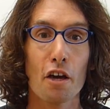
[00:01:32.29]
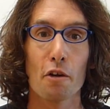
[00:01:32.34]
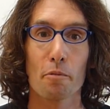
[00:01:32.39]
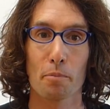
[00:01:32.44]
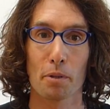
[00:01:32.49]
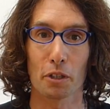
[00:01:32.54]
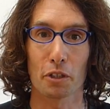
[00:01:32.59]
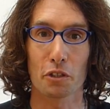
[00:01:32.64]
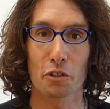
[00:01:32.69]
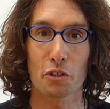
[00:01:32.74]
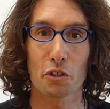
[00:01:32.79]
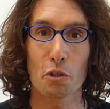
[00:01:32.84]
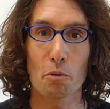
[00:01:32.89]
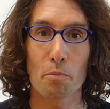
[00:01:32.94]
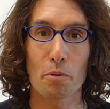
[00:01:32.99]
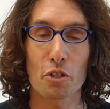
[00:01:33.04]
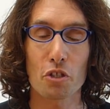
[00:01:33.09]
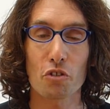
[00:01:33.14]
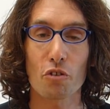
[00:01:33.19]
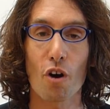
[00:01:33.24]
Build a
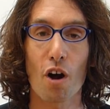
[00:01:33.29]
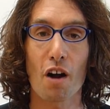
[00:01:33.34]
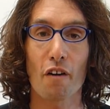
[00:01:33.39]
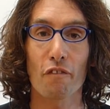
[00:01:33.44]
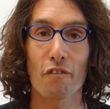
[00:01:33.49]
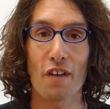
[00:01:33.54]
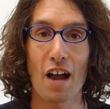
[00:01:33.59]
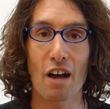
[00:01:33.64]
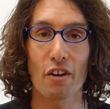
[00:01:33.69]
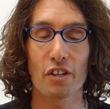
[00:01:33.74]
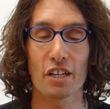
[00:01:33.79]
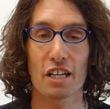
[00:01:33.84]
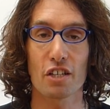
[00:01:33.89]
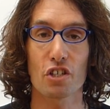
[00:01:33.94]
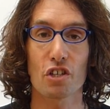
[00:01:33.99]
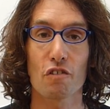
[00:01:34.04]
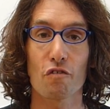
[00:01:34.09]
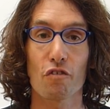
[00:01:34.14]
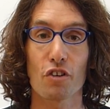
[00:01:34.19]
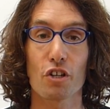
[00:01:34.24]
super strong
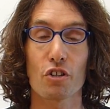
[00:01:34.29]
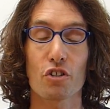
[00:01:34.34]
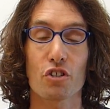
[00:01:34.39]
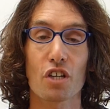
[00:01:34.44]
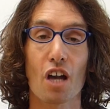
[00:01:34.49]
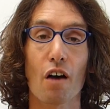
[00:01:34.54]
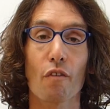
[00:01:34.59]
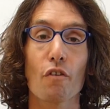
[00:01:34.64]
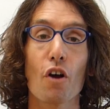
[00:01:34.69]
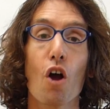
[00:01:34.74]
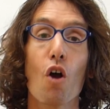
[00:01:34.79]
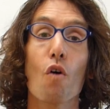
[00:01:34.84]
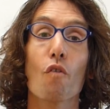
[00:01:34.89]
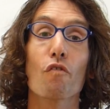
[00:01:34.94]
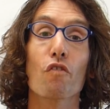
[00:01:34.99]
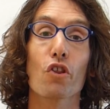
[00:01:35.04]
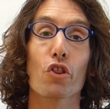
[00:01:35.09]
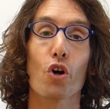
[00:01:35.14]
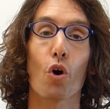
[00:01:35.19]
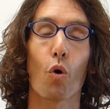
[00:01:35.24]
foundation for yourself
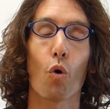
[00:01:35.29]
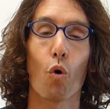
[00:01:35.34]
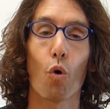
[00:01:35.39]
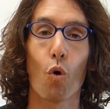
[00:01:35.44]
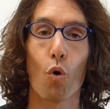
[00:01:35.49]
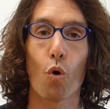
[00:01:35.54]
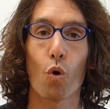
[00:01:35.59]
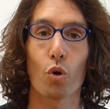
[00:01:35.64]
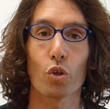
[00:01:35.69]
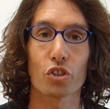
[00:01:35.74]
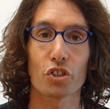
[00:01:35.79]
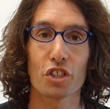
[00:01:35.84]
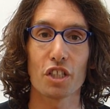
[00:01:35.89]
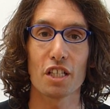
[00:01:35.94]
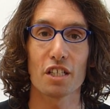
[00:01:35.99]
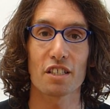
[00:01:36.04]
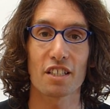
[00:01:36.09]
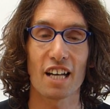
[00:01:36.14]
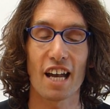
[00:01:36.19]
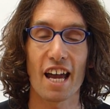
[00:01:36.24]
for the whole
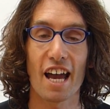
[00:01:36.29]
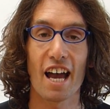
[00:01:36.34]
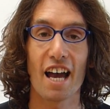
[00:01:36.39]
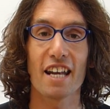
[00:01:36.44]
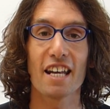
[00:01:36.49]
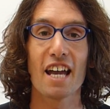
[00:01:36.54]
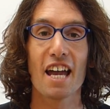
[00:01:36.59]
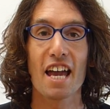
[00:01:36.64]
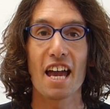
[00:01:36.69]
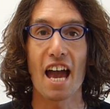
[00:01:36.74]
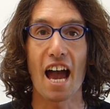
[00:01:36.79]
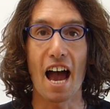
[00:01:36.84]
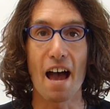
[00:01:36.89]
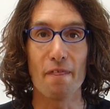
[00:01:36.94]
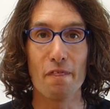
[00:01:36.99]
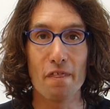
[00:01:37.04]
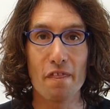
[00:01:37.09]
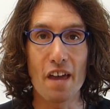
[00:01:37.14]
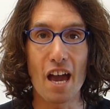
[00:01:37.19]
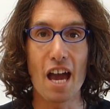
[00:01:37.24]
season ahead,
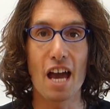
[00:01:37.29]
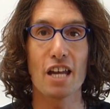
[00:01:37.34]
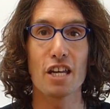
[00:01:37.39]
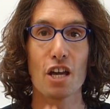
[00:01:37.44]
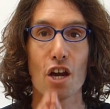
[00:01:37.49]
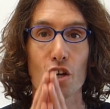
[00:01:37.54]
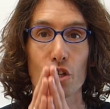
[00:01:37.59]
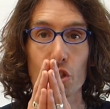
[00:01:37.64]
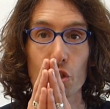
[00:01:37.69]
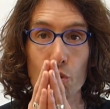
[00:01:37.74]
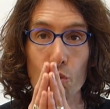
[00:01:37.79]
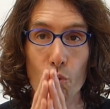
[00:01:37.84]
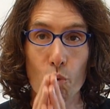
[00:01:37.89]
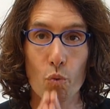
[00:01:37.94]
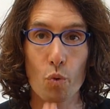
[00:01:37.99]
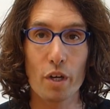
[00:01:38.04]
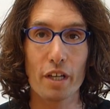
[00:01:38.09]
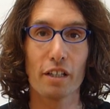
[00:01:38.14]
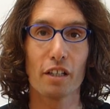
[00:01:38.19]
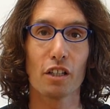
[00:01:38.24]
and then you
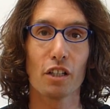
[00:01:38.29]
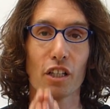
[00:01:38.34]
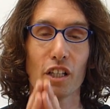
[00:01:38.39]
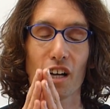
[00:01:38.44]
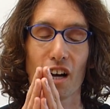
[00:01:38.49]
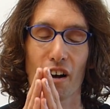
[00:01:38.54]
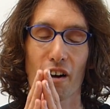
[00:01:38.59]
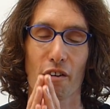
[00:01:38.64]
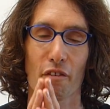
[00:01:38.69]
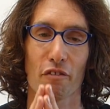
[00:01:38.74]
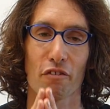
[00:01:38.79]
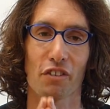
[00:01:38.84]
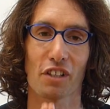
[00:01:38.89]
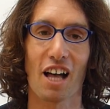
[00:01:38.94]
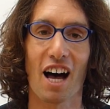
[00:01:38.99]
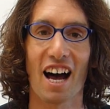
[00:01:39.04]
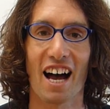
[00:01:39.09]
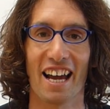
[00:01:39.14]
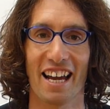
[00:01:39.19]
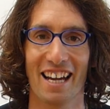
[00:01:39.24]
will
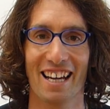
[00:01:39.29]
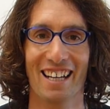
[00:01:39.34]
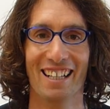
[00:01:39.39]
fly.